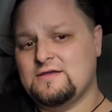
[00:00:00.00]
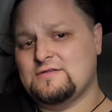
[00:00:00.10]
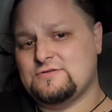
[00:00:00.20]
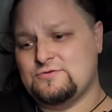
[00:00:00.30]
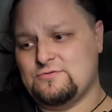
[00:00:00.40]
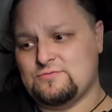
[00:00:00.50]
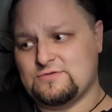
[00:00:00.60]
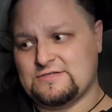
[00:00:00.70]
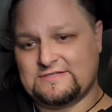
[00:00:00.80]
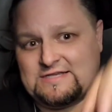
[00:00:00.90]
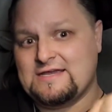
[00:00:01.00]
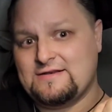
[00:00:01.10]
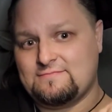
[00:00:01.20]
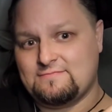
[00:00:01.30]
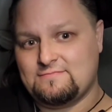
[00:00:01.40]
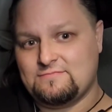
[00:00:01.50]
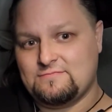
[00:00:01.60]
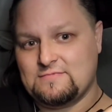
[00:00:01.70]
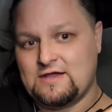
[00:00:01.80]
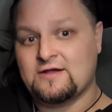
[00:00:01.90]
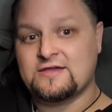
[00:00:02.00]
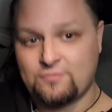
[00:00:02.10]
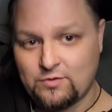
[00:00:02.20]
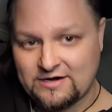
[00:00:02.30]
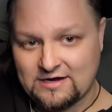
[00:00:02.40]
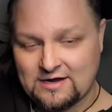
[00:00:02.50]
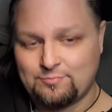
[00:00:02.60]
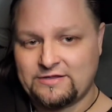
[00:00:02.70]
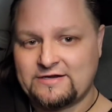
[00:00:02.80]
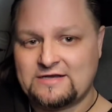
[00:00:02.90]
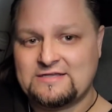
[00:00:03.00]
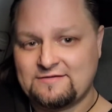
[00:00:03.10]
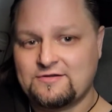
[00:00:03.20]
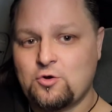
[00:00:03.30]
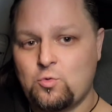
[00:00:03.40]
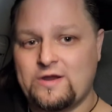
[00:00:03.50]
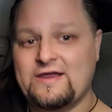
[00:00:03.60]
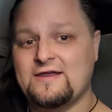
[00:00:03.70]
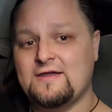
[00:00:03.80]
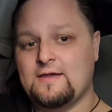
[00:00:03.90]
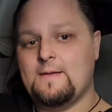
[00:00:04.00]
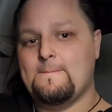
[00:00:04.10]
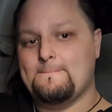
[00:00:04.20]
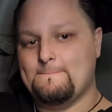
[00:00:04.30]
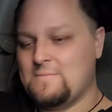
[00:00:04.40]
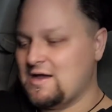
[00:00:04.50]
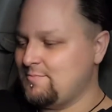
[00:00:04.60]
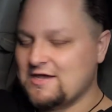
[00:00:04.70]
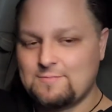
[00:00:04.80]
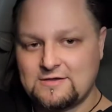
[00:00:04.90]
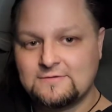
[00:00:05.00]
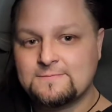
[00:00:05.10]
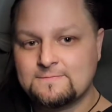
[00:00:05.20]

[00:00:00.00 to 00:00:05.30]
to sustain a giveaway i plan on giving away my baby